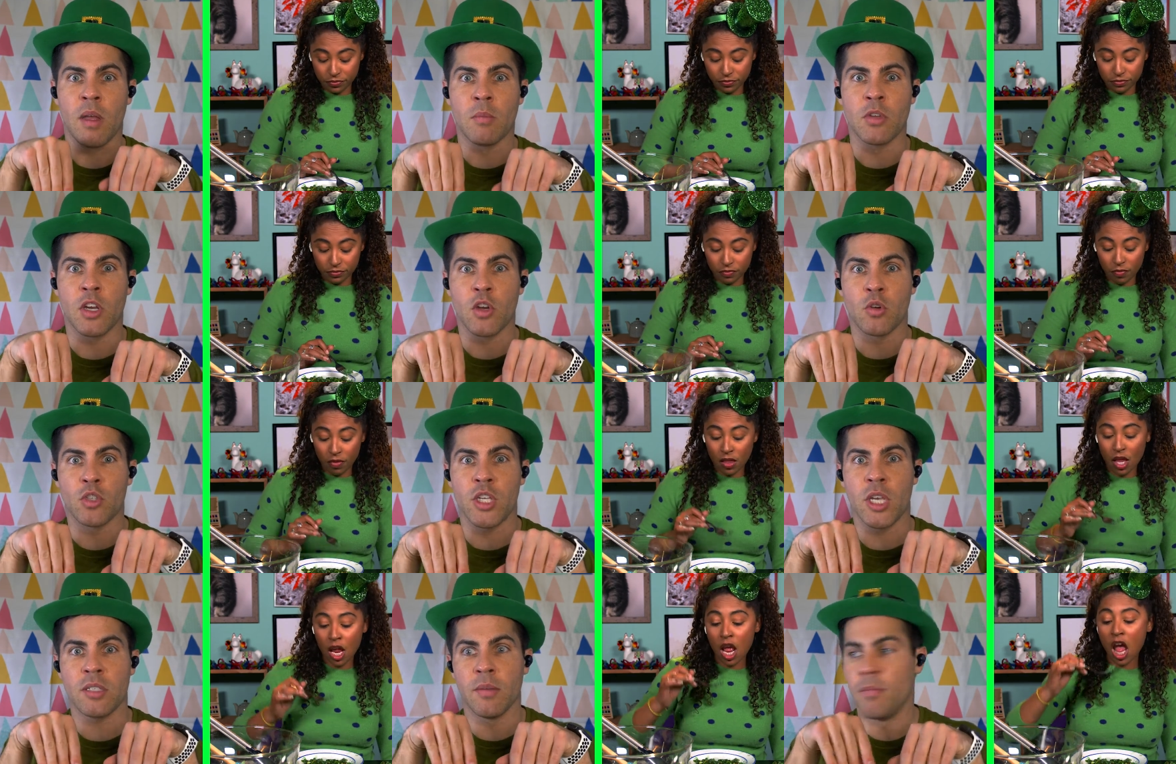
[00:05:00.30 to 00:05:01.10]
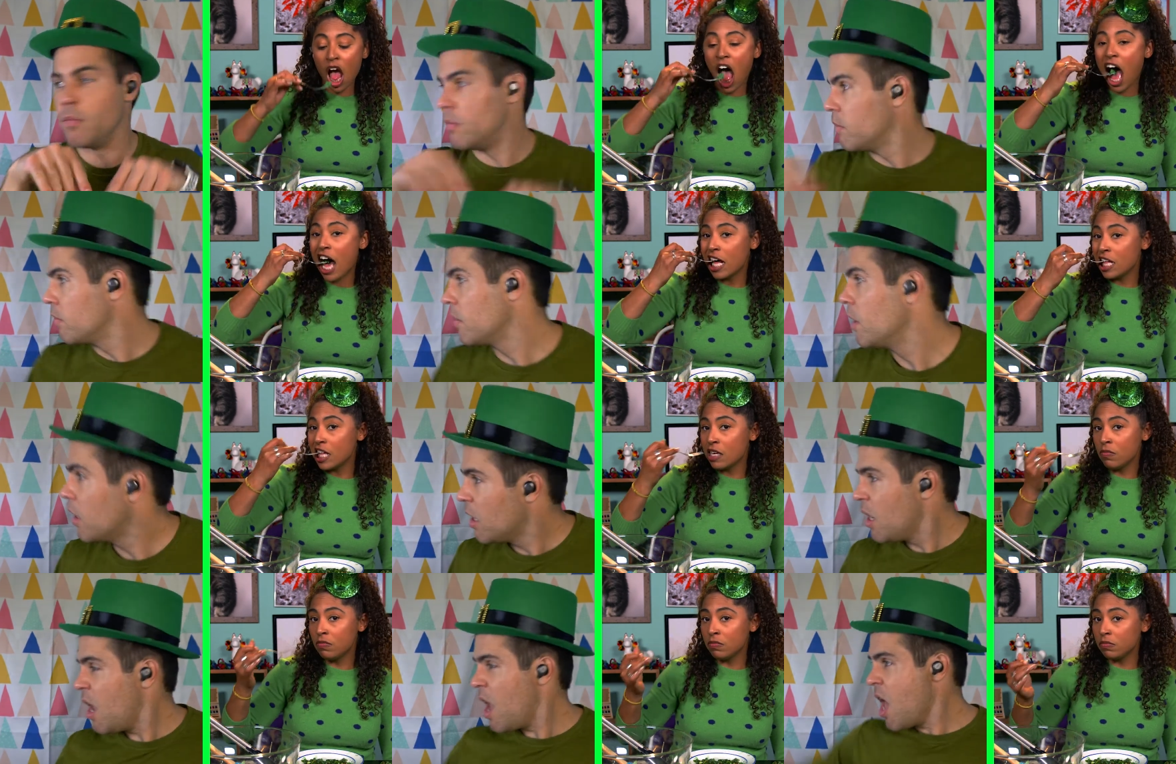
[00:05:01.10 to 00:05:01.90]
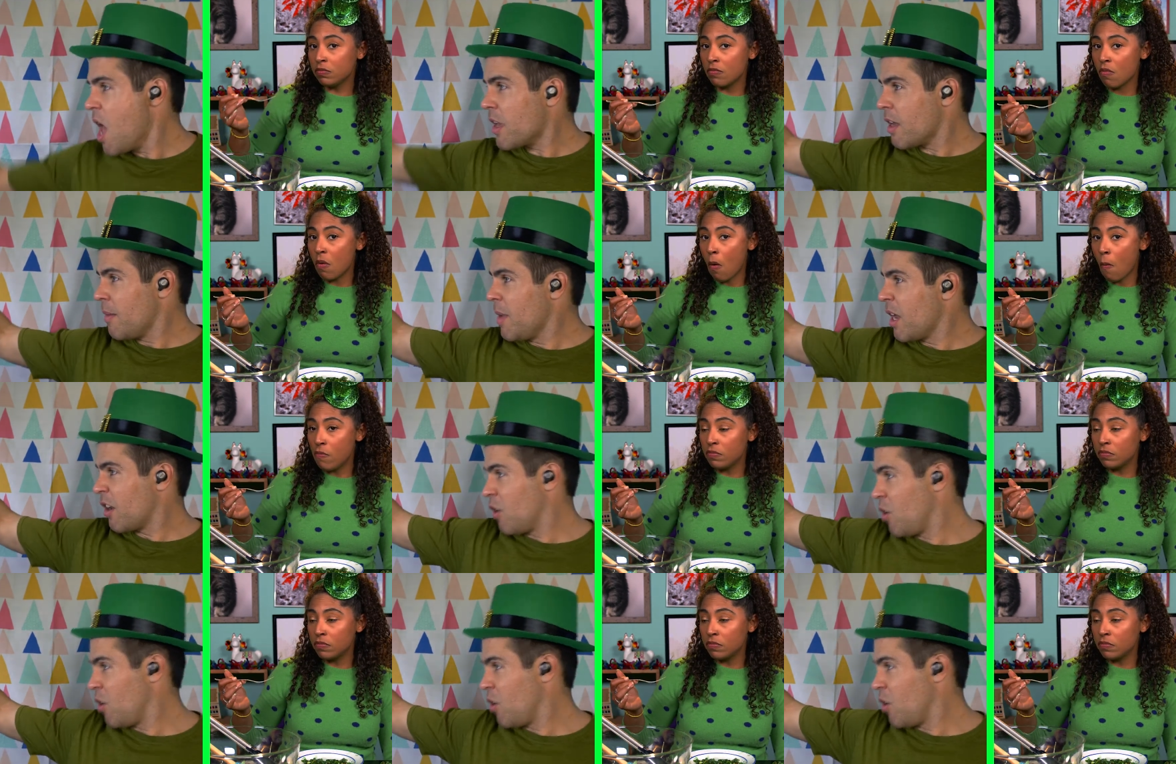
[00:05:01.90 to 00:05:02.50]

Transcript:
Speaker 1: I'm gonna go chase him. Hey, come here,